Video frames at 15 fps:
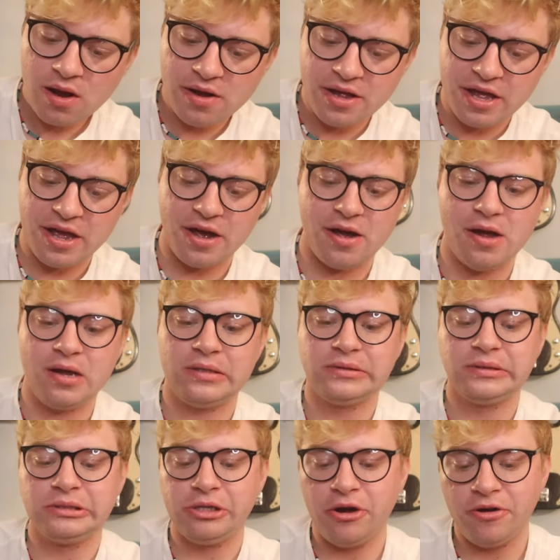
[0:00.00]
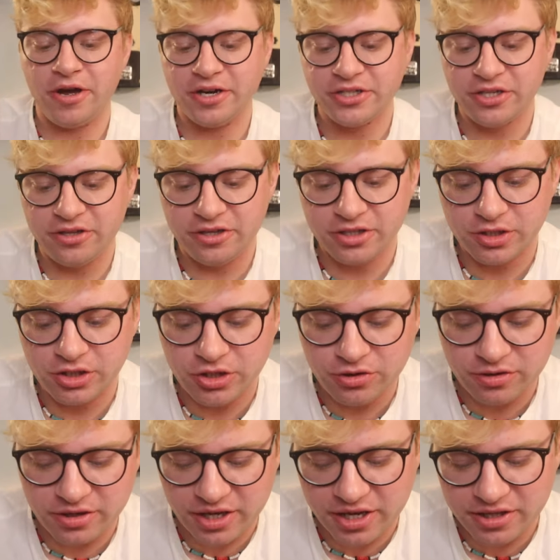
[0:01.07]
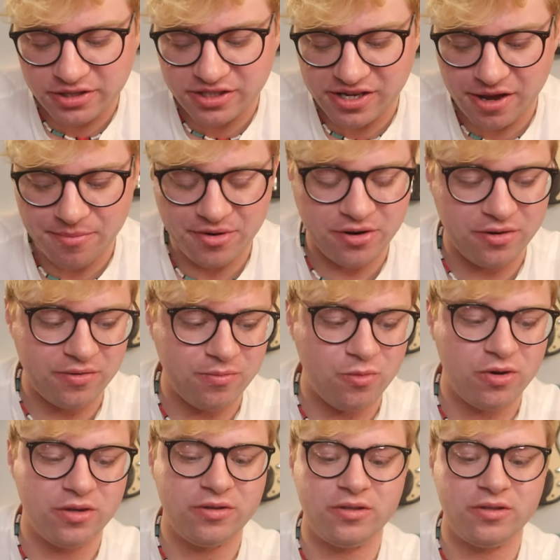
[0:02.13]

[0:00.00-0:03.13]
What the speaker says: Yeah. Oh, actually, there's tuna and salmon on one,